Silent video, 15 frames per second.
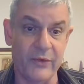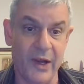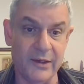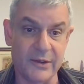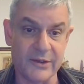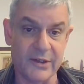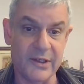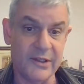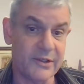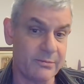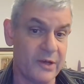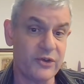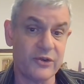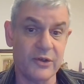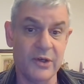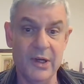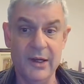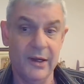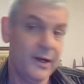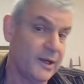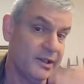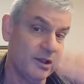fantasy. It's much
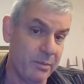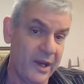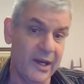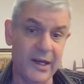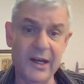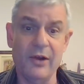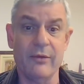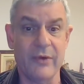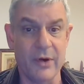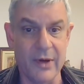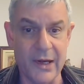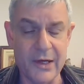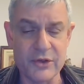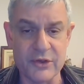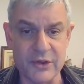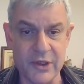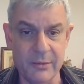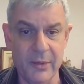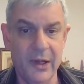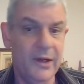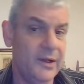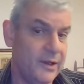like the beginning of a relationship,
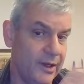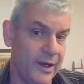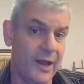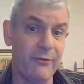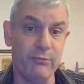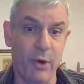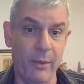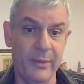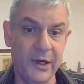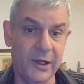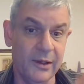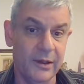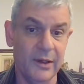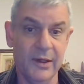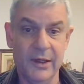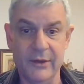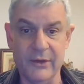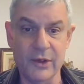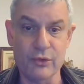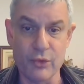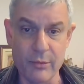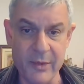the love bombing and
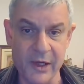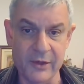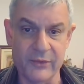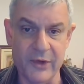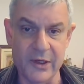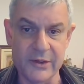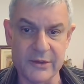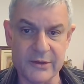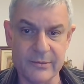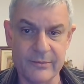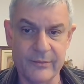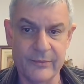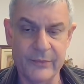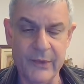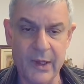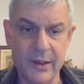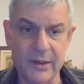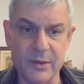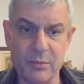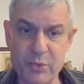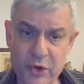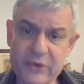the grooming phase.
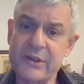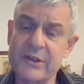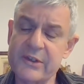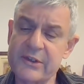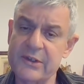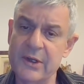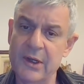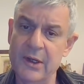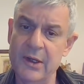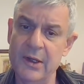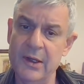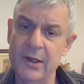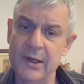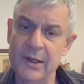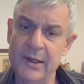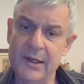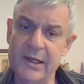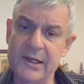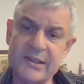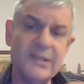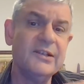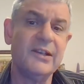The process
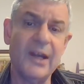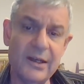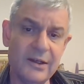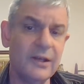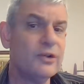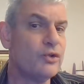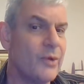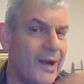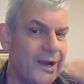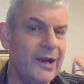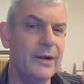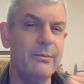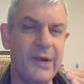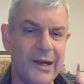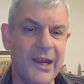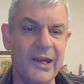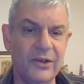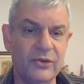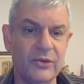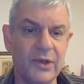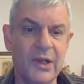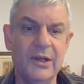is intended to
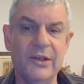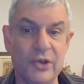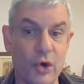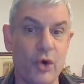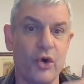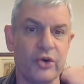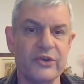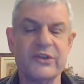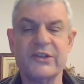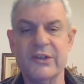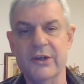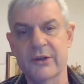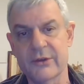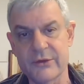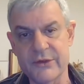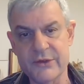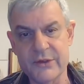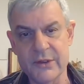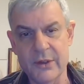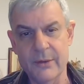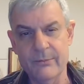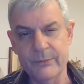eliminate your
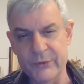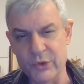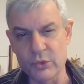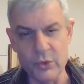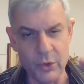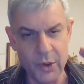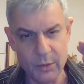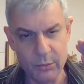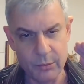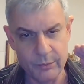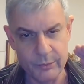concerns, to